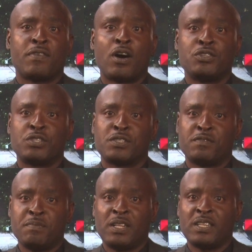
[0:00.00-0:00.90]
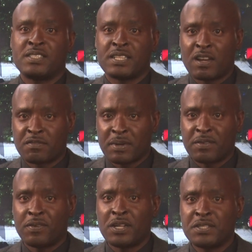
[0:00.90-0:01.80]
hundreds of millions in government
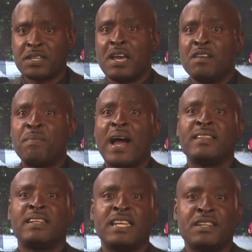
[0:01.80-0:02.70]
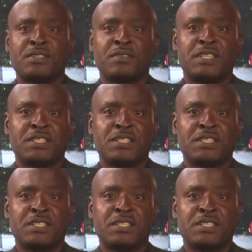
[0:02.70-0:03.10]
funds by the leaders of the